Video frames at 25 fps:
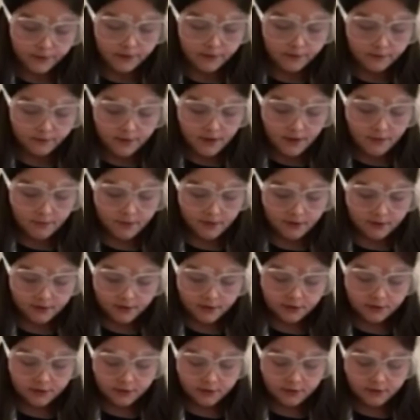Now we're
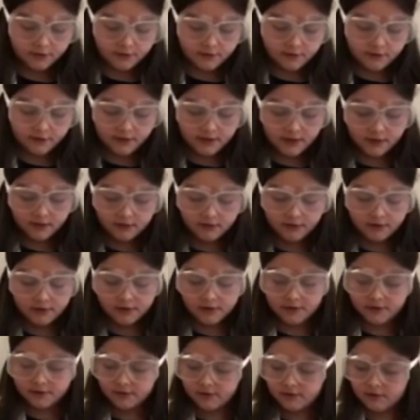going to close the lid so it
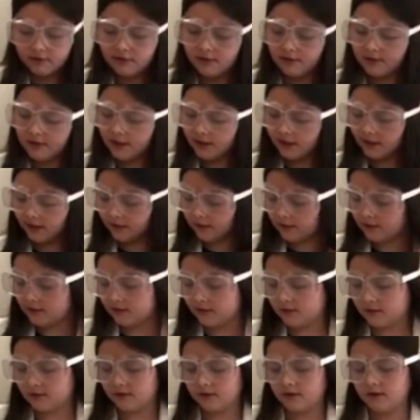doesn't leak.
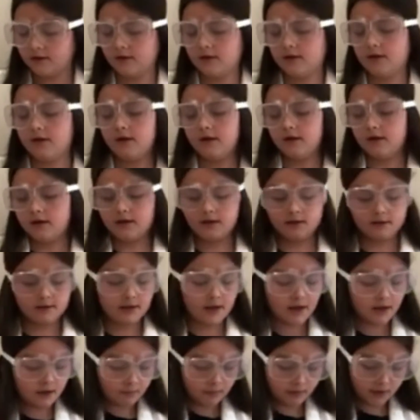And
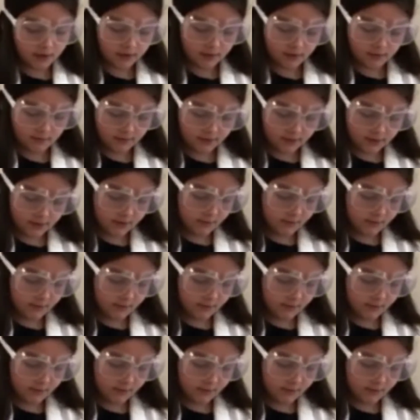now we're going to